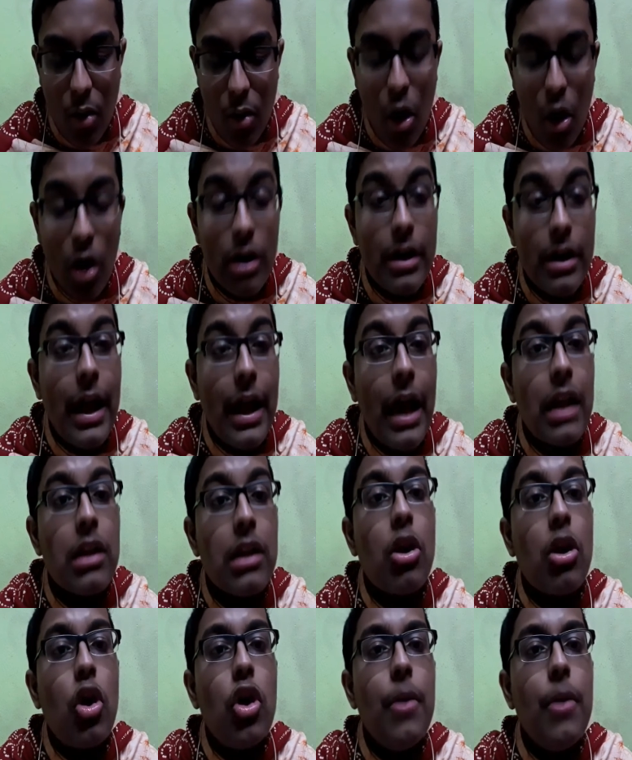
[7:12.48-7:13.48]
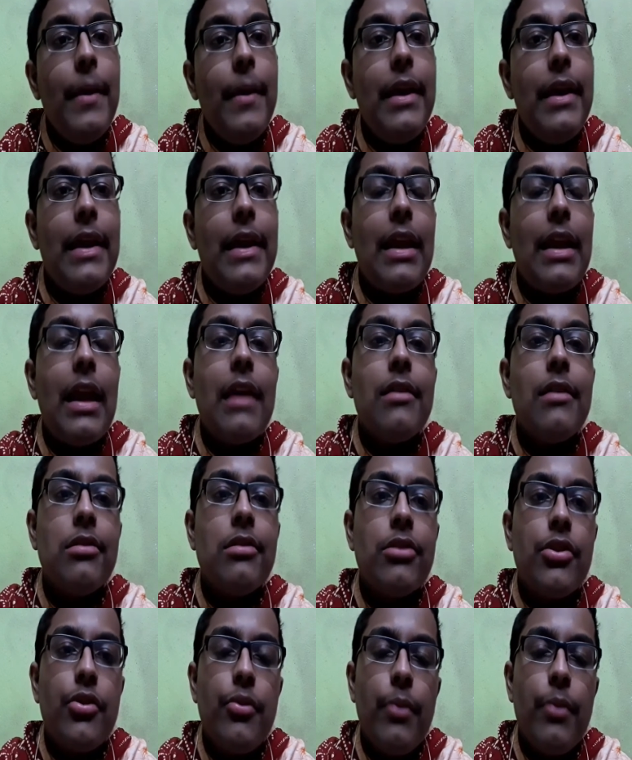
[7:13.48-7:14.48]
God cannot be
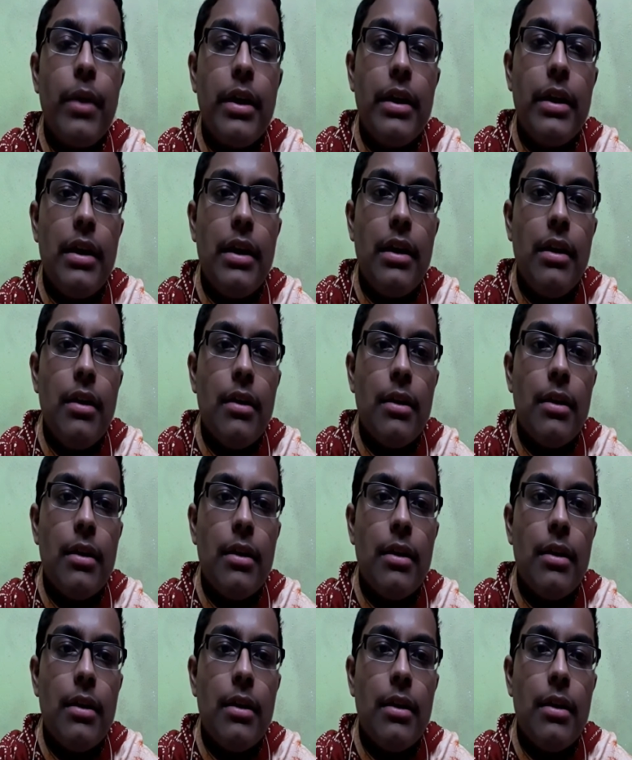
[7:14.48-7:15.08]
realized through any